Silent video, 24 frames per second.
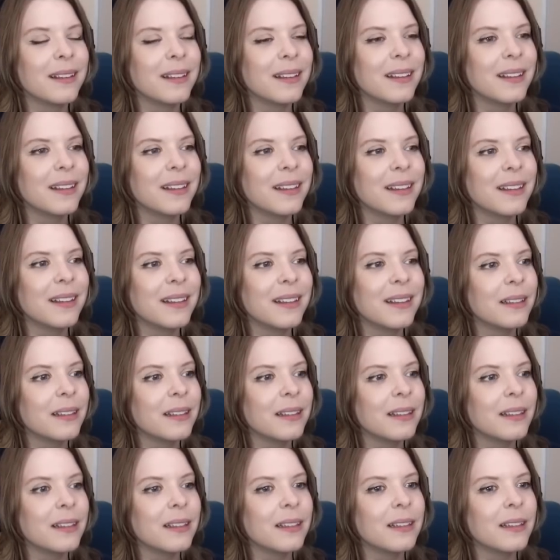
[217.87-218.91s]

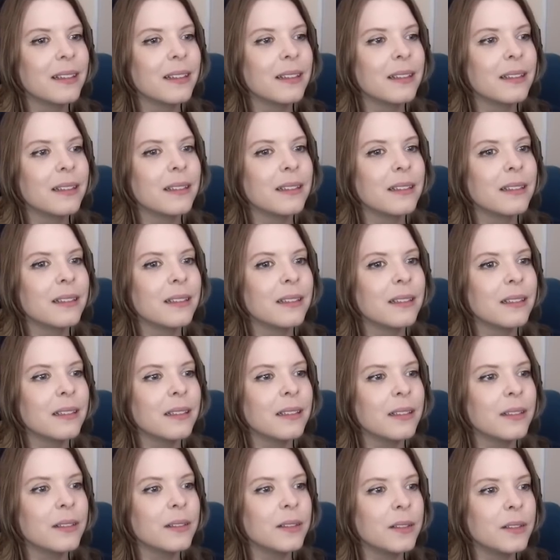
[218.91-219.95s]

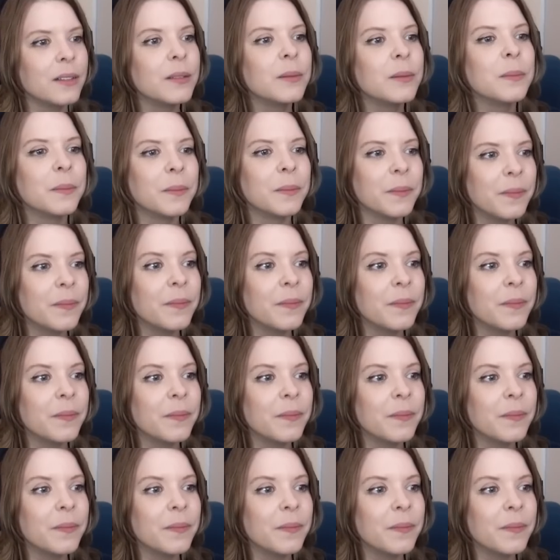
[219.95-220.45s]
(silent)